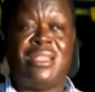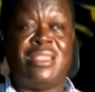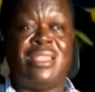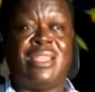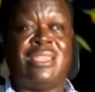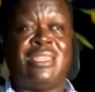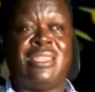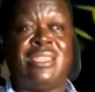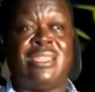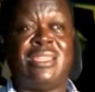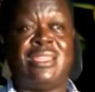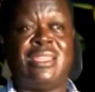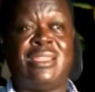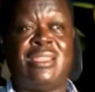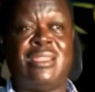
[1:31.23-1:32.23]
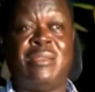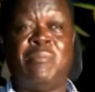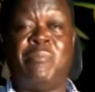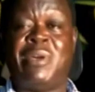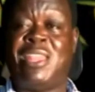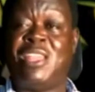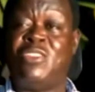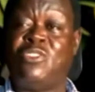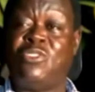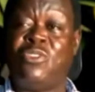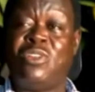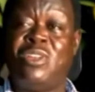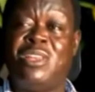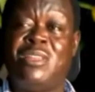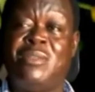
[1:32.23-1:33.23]
that
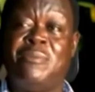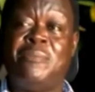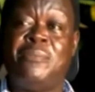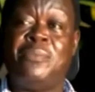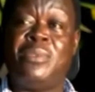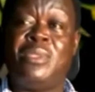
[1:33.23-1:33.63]
parental